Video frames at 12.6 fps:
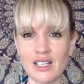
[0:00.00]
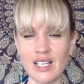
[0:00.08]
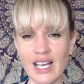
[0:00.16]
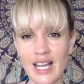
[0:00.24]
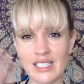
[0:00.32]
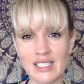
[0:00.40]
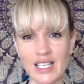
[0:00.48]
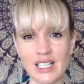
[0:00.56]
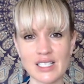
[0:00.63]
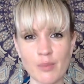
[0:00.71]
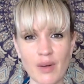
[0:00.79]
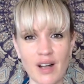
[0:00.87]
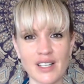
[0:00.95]
connecting it
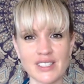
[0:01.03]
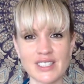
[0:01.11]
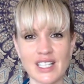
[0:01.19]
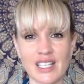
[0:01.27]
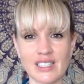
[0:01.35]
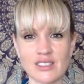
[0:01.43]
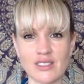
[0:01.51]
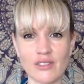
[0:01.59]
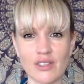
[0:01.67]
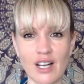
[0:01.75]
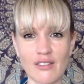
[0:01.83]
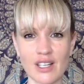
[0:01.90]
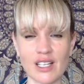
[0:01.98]
to past things if
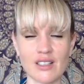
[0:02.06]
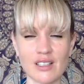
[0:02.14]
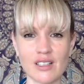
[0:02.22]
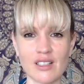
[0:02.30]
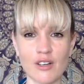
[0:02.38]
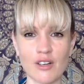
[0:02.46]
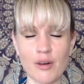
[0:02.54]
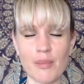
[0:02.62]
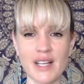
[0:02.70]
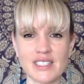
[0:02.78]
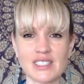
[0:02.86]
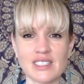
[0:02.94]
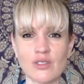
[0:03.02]
you're having a
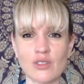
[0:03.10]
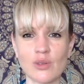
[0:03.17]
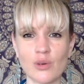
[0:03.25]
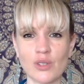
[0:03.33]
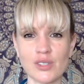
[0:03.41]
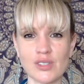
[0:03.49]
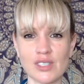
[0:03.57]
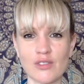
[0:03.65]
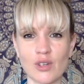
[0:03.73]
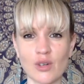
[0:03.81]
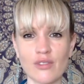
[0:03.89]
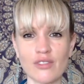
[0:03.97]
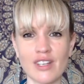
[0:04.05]
repetitive thought or
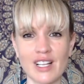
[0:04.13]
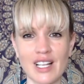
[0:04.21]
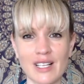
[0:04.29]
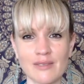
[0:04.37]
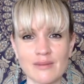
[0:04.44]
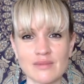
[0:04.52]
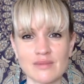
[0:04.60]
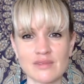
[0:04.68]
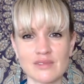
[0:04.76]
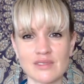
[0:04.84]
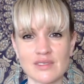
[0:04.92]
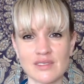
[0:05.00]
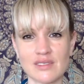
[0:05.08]
difficult feeling.
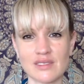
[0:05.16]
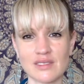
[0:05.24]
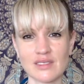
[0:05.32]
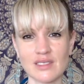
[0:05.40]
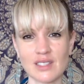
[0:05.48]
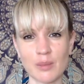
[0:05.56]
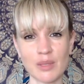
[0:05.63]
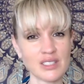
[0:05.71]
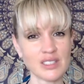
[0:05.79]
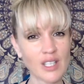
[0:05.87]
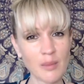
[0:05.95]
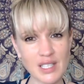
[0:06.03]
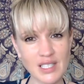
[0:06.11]
There's
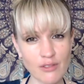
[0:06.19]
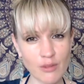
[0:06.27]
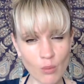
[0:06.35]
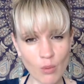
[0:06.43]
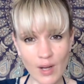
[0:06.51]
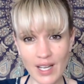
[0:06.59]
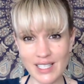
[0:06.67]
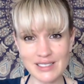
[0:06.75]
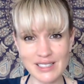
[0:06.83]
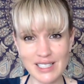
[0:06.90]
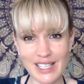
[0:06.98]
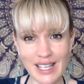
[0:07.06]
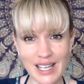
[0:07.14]
so many different ways,
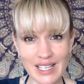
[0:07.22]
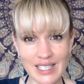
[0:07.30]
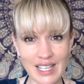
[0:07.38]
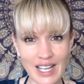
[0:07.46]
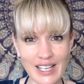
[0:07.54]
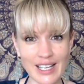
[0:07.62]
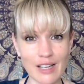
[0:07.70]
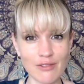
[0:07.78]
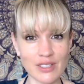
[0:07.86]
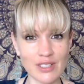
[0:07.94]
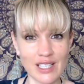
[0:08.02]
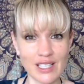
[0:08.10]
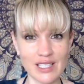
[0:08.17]
and again, like
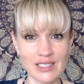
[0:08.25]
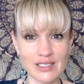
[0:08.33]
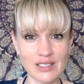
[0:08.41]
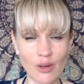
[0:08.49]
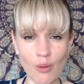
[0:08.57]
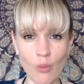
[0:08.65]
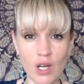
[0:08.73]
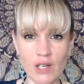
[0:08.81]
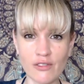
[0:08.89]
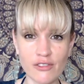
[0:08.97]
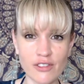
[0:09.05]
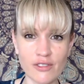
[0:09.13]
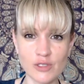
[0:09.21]
everything, it's not
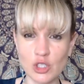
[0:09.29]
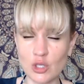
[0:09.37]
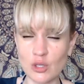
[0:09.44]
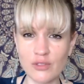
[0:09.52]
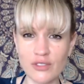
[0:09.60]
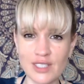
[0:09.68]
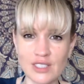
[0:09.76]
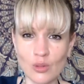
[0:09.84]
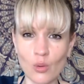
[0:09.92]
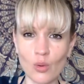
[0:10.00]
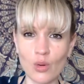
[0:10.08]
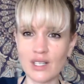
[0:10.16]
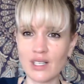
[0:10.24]
one shoe fits
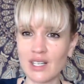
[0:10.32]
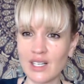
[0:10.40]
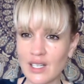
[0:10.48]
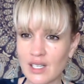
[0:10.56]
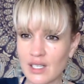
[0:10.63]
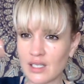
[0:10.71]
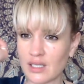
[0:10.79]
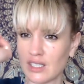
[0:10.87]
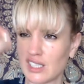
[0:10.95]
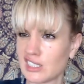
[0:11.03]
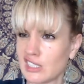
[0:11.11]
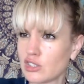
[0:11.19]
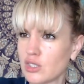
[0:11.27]
all and
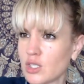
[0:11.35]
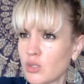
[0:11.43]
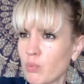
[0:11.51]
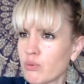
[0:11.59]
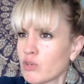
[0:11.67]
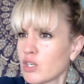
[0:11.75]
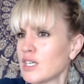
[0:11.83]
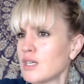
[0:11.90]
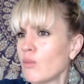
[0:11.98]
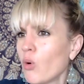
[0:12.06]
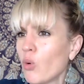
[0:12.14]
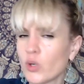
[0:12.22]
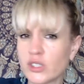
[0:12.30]
this is the supreme
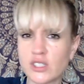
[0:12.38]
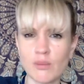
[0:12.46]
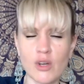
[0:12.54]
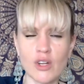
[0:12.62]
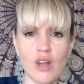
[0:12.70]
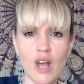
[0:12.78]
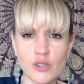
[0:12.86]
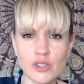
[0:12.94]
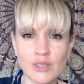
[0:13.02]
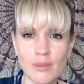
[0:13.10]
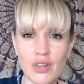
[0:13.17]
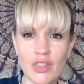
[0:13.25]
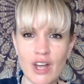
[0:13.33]

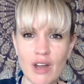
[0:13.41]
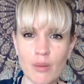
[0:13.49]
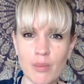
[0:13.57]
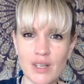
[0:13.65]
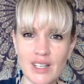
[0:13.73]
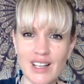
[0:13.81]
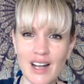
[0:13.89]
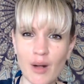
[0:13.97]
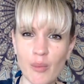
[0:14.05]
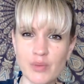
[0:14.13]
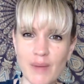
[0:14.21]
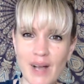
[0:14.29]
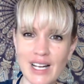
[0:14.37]
ultimate therapy that
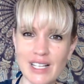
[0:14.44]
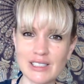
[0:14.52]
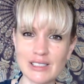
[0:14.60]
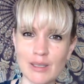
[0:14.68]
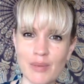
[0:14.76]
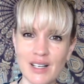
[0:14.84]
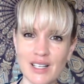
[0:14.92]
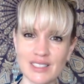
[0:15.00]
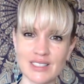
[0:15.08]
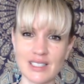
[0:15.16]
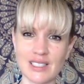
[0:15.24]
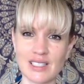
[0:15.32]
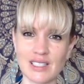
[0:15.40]
helps balance the
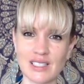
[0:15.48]
person.